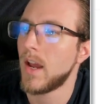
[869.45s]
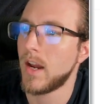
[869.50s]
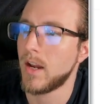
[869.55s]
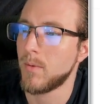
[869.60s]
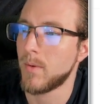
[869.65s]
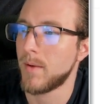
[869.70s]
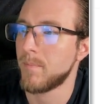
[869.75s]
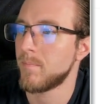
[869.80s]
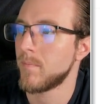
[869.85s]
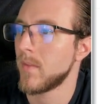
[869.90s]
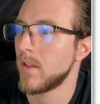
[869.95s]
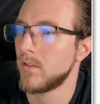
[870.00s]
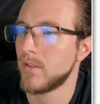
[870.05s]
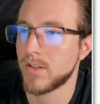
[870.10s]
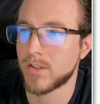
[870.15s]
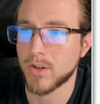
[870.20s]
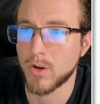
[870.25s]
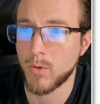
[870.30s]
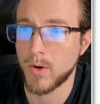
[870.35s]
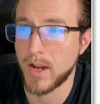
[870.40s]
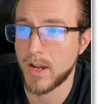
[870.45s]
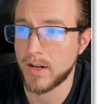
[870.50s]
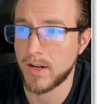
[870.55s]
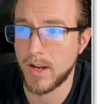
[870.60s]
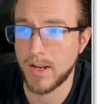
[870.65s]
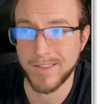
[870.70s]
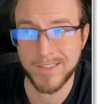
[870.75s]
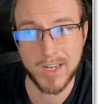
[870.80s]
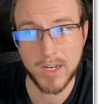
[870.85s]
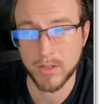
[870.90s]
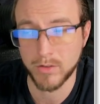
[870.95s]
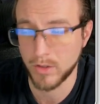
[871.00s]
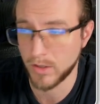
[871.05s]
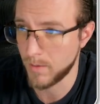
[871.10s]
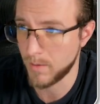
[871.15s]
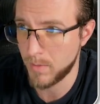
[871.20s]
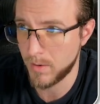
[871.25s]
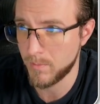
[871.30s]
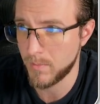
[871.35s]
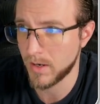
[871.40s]
Anyway, let's go ahead and take a
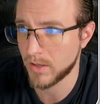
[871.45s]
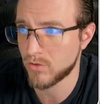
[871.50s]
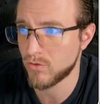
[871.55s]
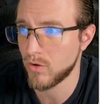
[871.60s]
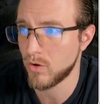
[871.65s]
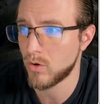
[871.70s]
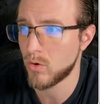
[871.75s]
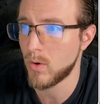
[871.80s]
look at Bitmex